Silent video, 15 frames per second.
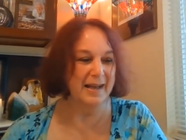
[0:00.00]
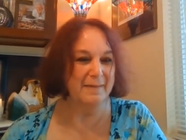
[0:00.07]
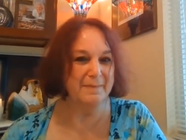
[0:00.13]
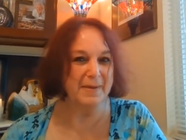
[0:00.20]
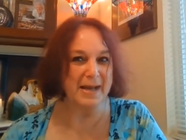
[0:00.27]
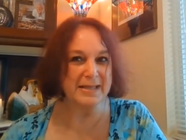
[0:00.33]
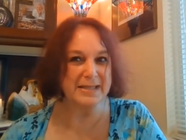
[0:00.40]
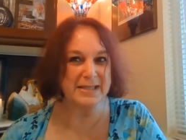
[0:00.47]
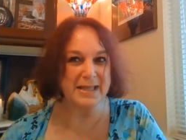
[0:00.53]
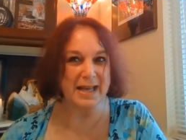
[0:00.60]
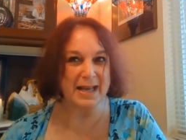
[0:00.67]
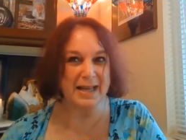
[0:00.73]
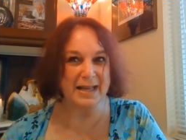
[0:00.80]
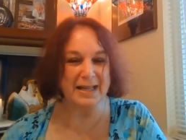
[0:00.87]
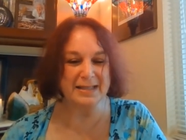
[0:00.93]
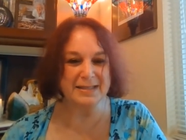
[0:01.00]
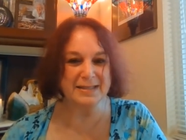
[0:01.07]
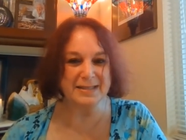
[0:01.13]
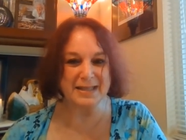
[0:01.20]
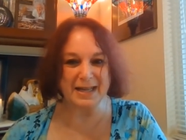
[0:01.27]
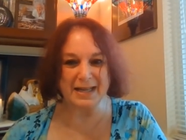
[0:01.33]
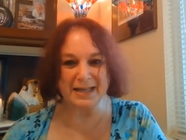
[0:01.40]
but uh,
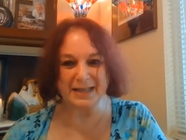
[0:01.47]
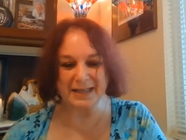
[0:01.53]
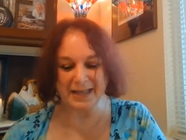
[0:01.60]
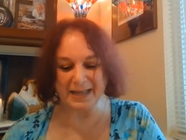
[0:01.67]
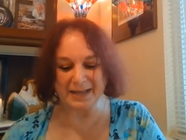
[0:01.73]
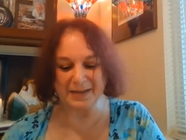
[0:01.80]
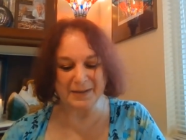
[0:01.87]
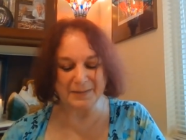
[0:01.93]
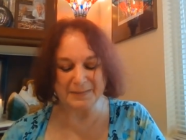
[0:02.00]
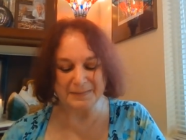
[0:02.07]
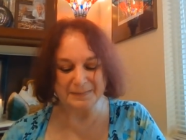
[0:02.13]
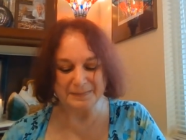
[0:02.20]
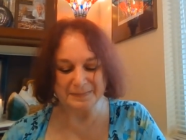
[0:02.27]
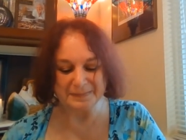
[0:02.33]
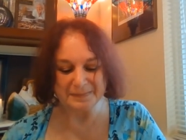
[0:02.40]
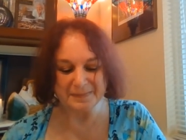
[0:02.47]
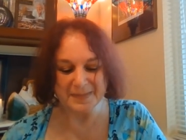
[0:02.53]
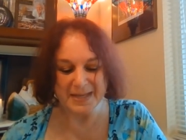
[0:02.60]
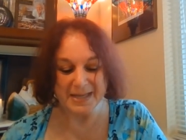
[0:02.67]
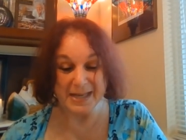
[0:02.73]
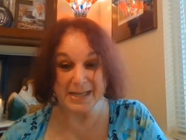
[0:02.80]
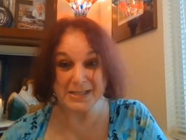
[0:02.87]
he's, uh, I don't
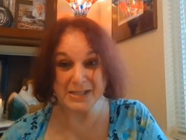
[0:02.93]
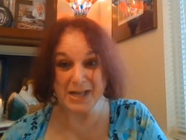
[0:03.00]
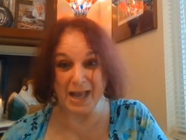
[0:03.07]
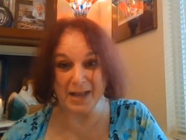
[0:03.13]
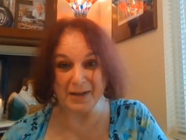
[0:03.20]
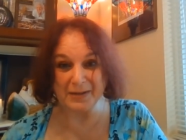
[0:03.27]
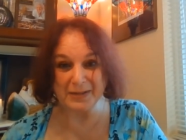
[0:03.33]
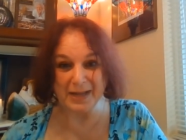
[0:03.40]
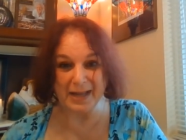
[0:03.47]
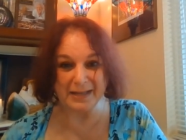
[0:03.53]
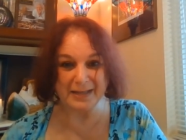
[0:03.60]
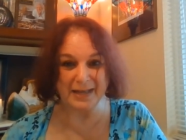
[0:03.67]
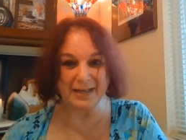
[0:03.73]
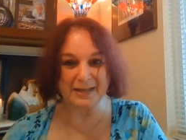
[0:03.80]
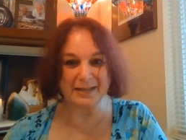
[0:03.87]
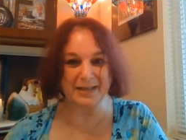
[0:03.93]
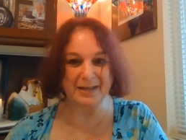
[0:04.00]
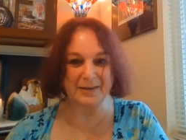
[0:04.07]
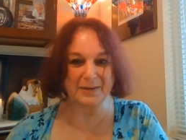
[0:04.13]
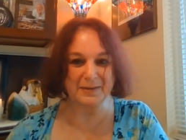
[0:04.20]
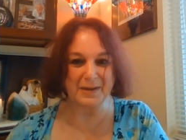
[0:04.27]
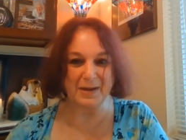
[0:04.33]
know, a child and, uh, you
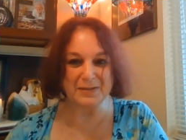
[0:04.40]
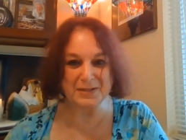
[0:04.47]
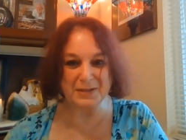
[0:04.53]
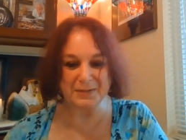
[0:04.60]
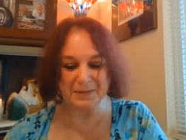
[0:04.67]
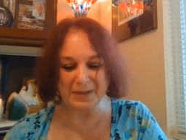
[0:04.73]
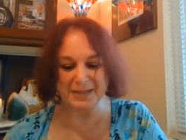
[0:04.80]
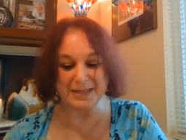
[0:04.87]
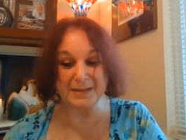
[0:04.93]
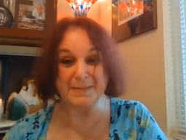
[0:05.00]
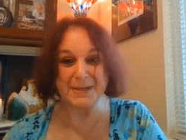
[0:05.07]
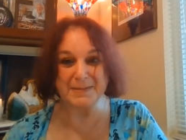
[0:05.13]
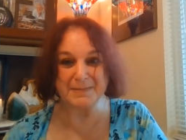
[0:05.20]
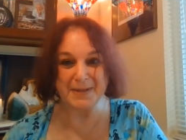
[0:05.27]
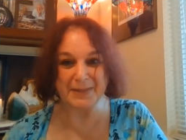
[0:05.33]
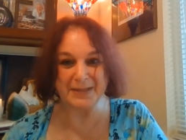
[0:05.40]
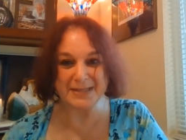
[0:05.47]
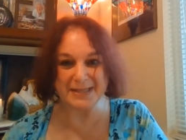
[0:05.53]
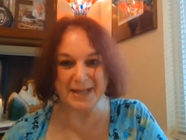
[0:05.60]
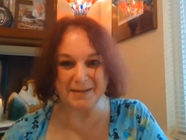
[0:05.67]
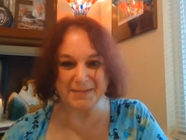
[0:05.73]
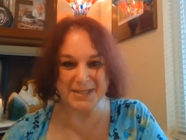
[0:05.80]
know, also a demon at the
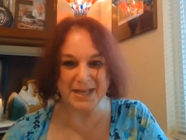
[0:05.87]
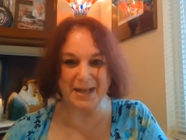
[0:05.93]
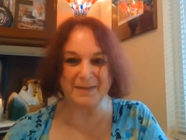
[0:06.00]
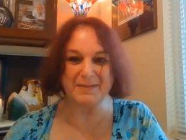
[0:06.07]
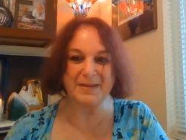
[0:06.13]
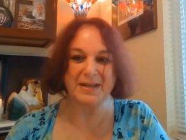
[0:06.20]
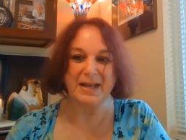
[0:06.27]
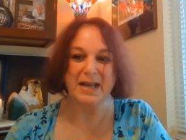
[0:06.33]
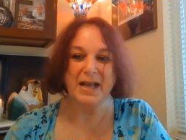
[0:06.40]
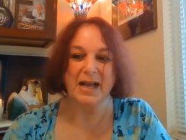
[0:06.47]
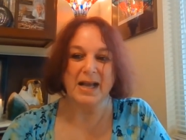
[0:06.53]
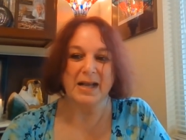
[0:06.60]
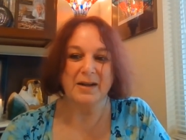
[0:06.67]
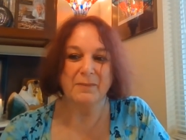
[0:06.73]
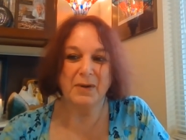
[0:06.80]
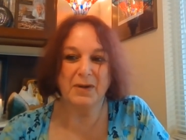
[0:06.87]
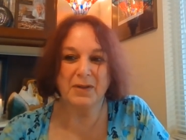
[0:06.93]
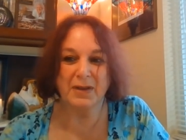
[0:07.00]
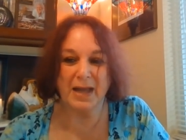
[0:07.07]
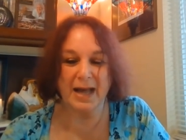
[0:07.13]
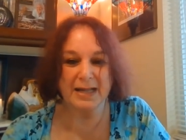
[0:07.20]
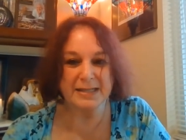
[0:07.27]
same time. Well,
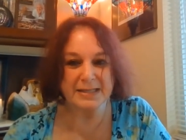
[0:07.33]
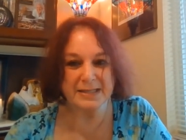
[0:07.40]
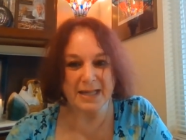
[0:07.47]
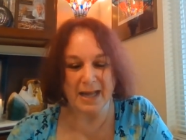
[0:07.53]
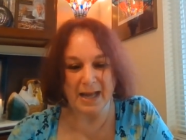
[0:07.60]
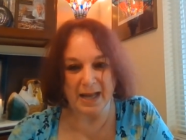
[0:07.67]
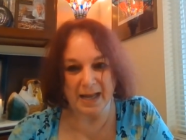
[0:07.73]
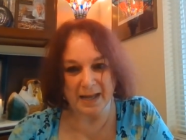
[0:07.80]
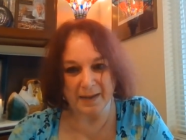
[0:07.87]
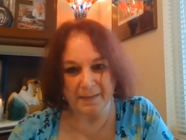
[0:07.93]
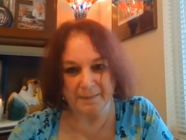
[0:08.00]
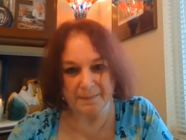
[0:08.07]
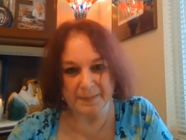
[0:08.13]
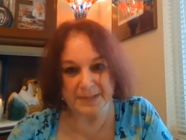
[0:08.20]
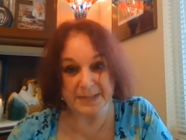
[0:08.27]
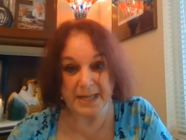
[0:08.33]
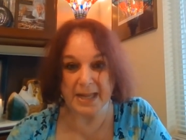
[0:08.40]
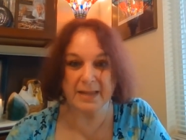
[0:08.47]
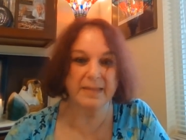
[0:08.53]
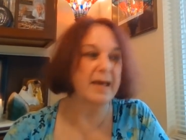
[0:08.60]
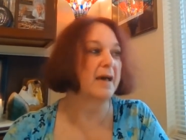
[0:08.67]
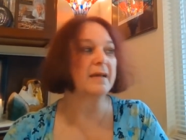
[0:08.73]
you guys, uh,
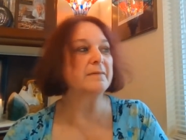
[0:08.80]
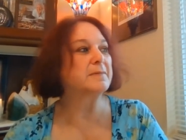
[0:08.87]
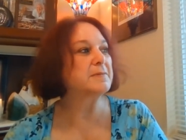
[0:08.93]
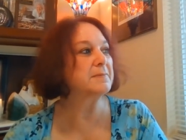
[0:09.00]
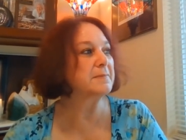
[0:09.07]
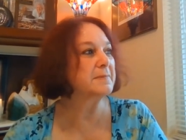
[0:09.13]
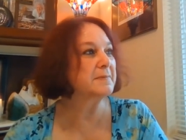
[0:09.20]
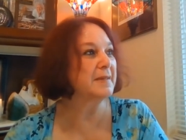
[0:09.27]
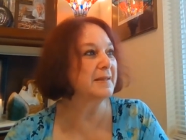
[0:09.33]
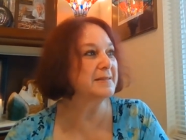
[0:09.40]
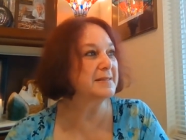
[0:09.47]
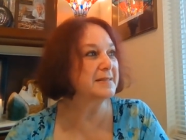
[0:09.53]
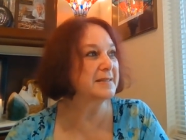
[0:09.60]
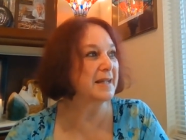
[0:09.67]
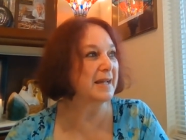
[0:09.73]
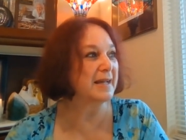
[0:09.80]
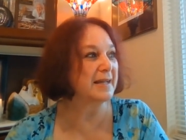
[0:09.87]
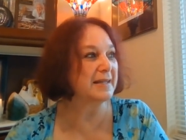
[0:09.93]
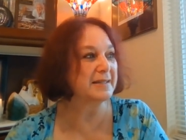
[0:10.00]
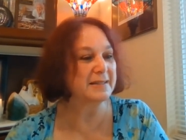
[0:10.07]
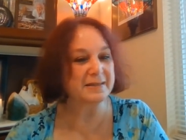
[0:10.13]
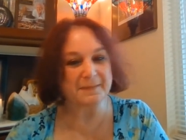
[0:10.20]
saying that, it's
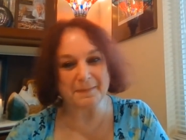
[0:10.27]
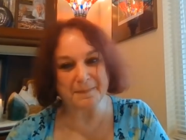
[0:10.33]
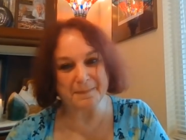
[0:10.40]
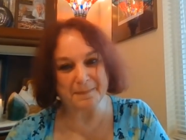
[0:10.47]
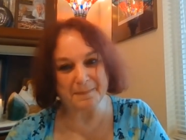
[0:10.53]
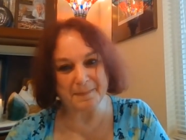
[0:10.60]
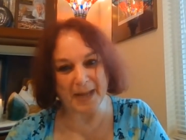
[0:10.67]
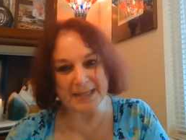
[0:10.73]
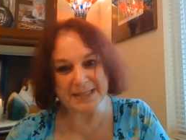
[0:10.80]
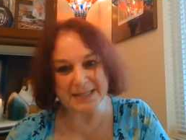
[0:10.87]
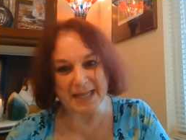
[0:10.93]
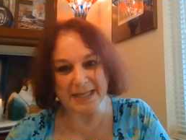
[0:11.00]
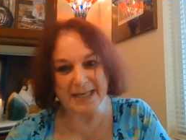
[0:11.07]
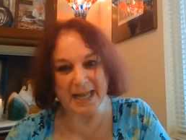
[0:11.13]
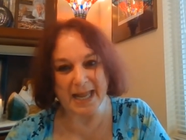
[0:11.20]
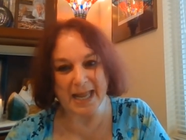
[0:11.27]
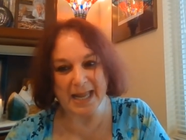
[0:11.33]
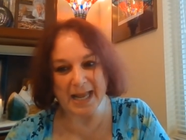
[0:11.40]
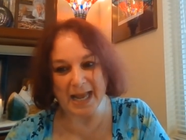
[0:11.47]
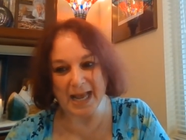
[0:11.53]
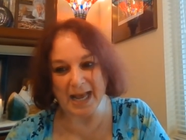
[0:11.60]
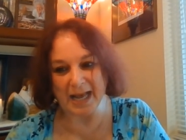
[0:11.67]
uh, my
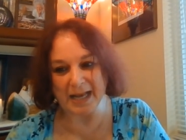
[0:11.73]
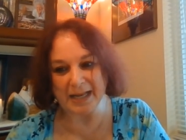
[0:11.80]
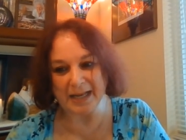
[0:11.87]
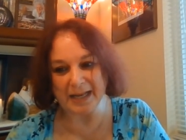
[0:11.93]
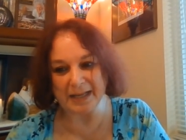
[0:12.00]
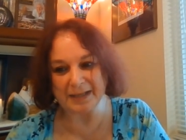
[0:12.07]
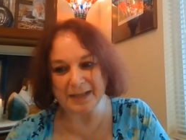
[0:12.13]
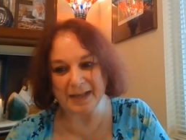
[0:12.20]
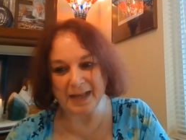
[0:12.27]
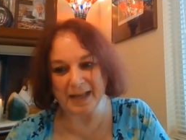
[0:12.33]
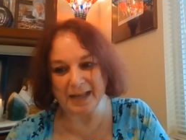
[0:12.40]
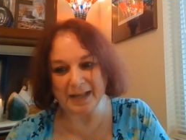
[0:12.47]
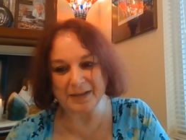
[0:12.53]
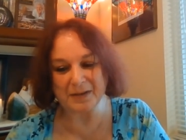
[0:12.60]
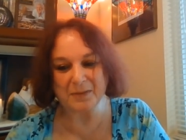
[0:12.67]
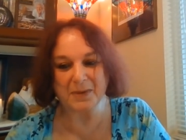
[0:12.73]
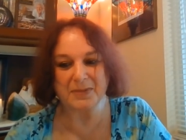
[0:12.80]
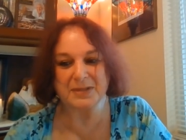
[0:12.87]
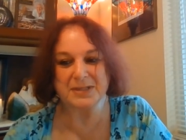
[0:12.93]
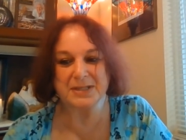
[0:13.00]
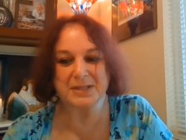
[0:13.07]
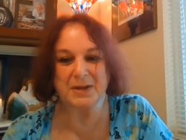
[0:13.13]
Sunday, uh, I don't know when
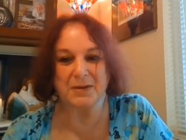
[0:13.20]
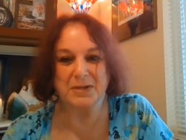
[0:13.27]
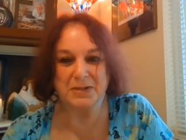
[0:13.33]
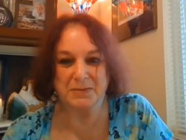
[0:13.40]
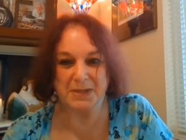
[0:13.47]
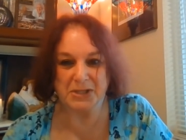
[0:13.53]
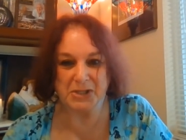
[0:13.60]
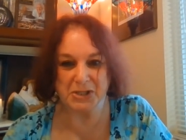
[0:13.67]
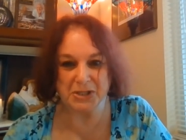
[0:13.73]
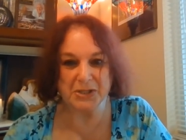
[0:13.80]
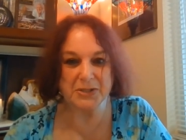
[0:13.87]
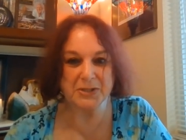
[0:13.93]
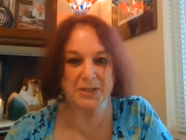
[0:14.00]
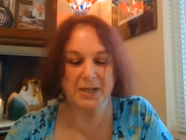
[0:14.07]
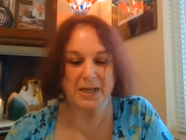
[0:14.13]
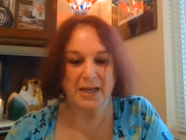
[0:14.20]
this is going to reach you,